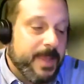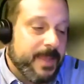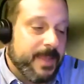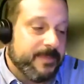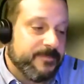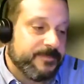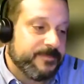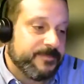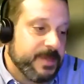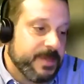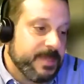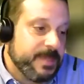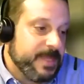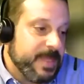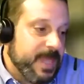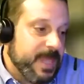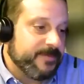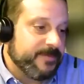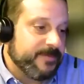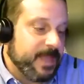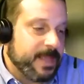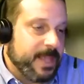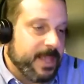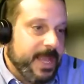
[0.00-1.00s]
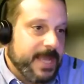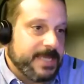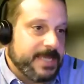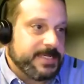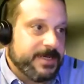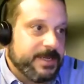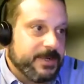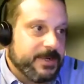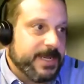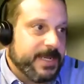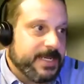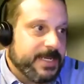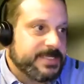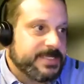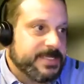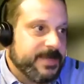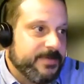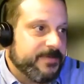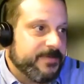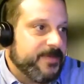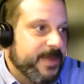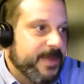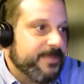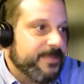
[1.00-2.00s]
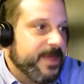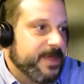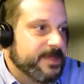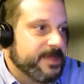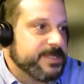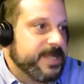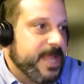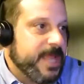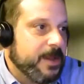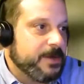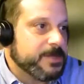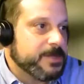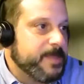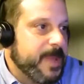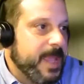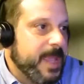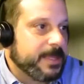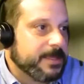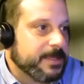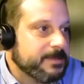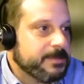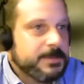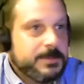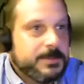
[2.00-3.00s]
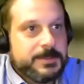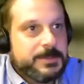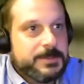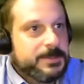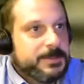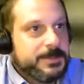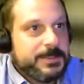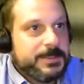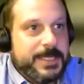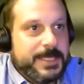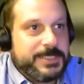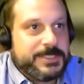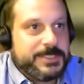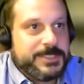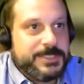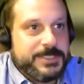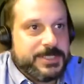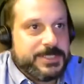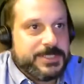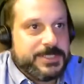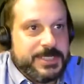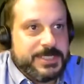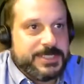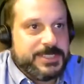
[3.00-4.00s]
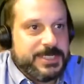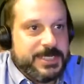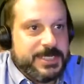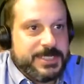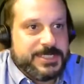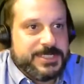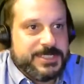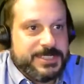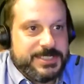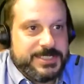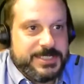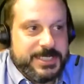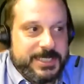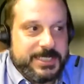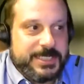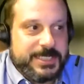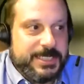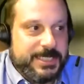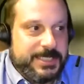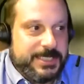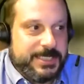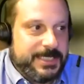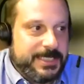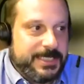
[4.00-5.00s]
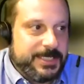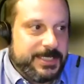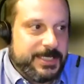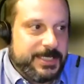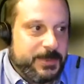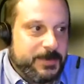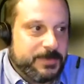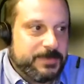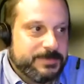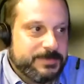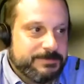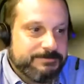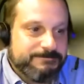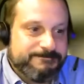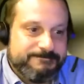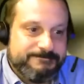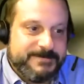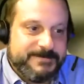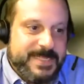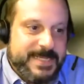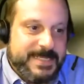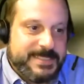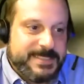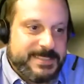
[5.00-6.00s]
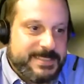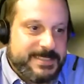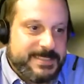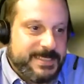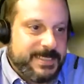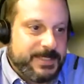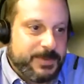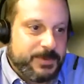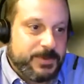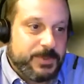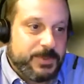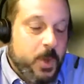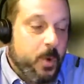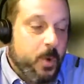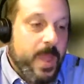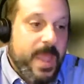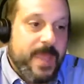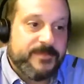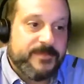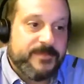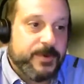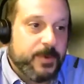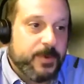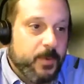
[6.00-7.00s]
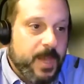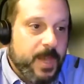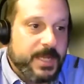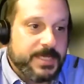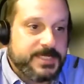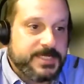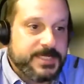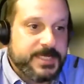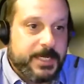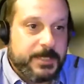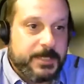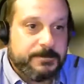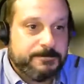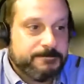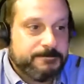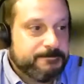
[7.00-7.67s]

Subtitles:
I've got clients that are getting $75,000 back. Yeah, it's just it's silly, it's go after it while it's there.